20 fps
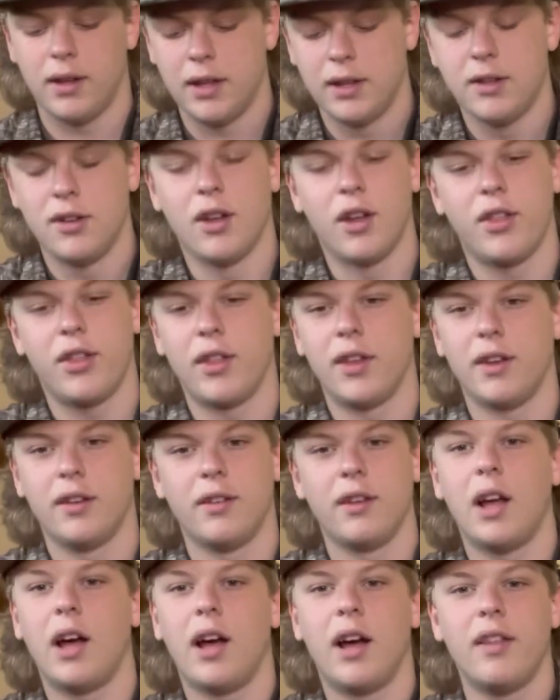nothing,
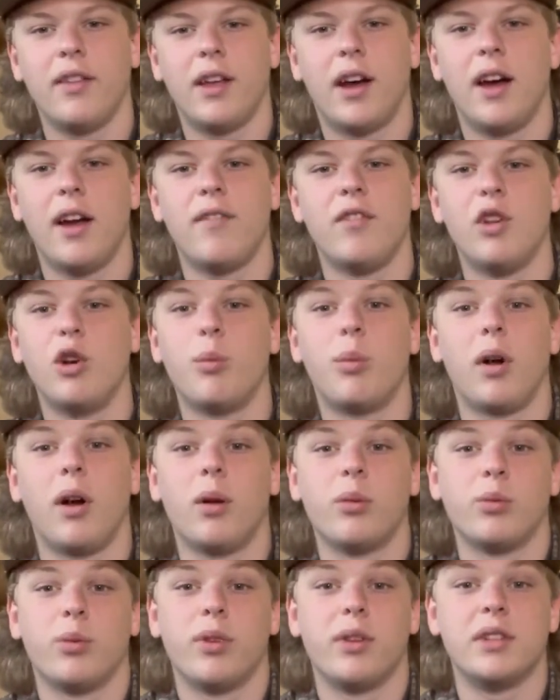I have no
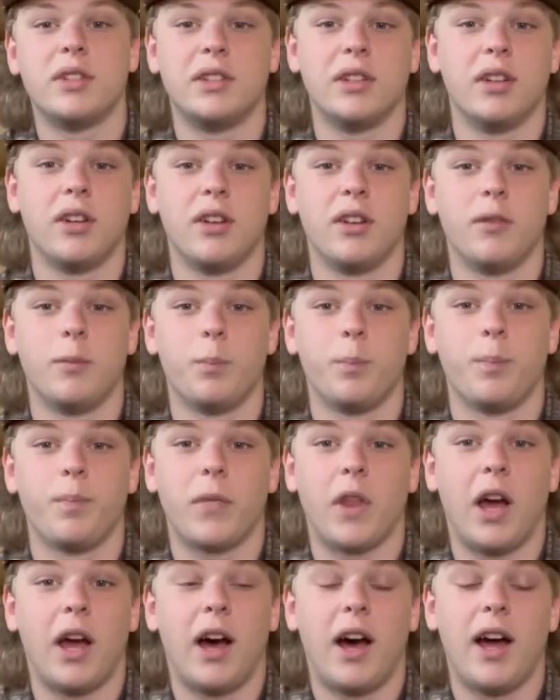problems with this gun.
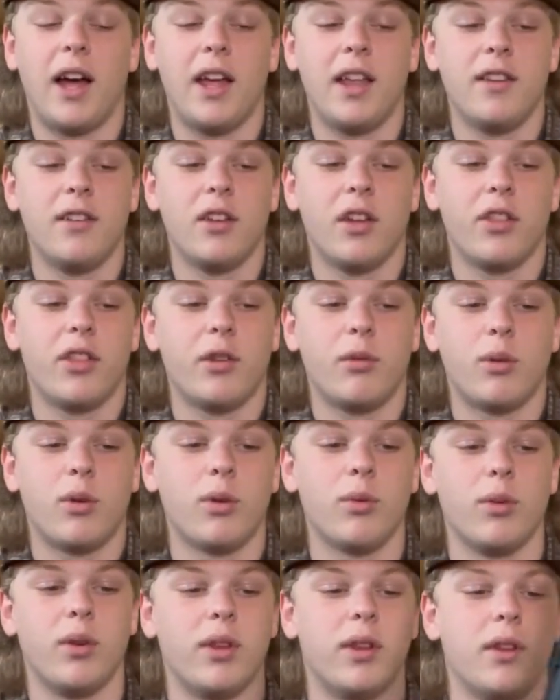I had nothing wrong
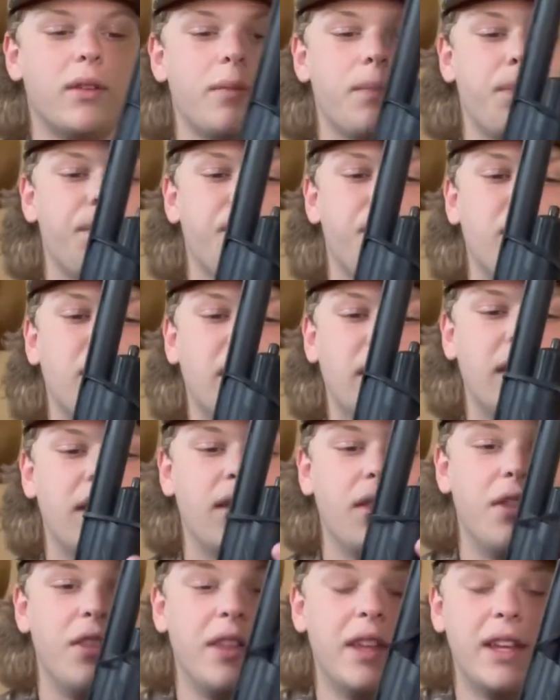with it.
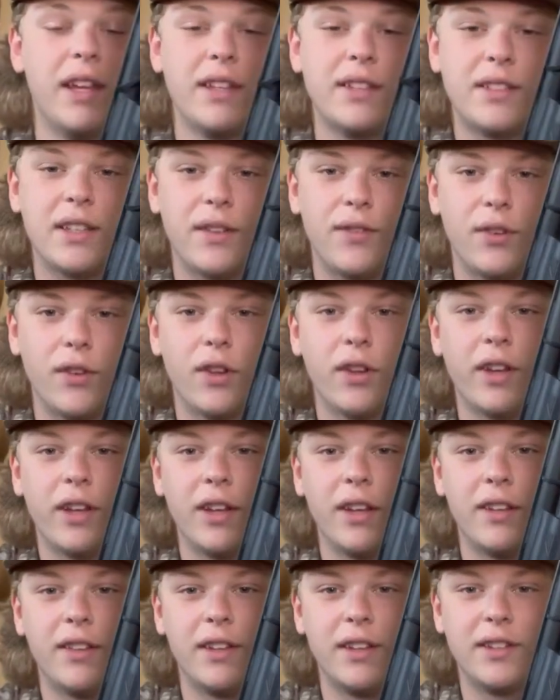This, if you're looking
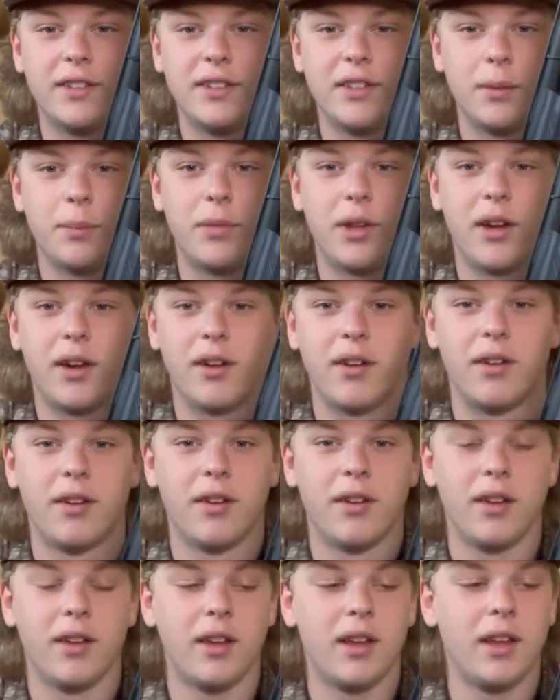at this zip tie,
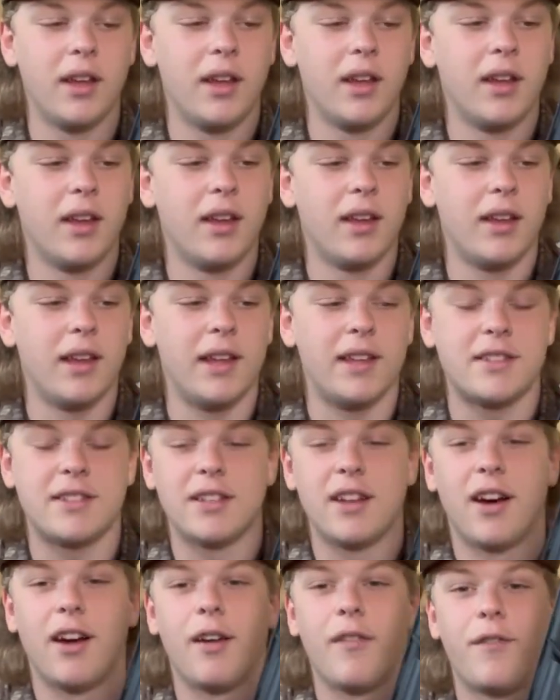it's
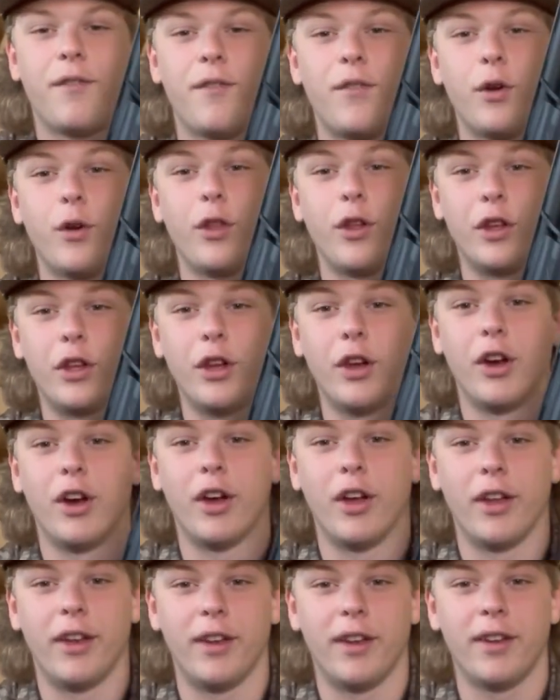not for the
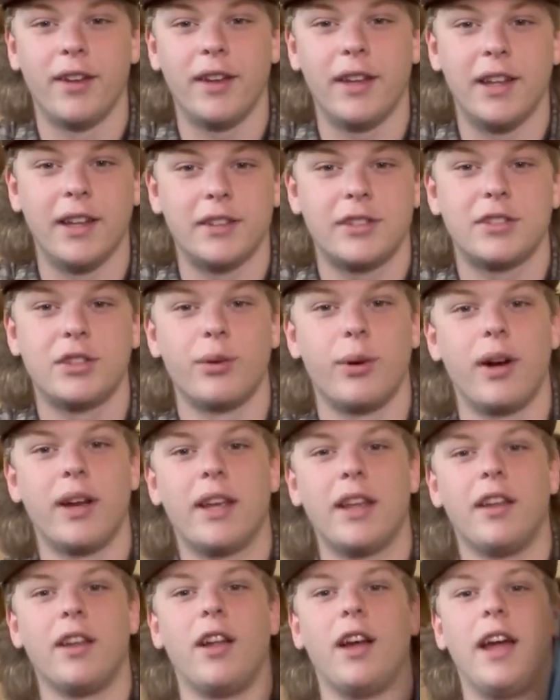gun. It's so I
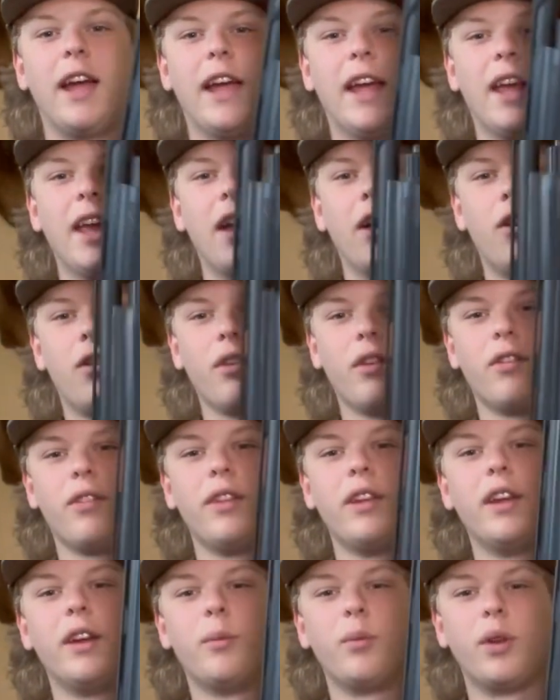can hang it on a
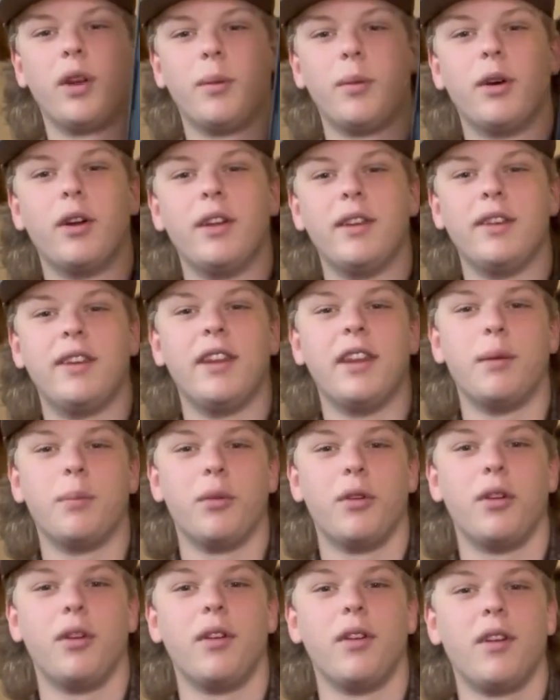limb when I'm hunting timber,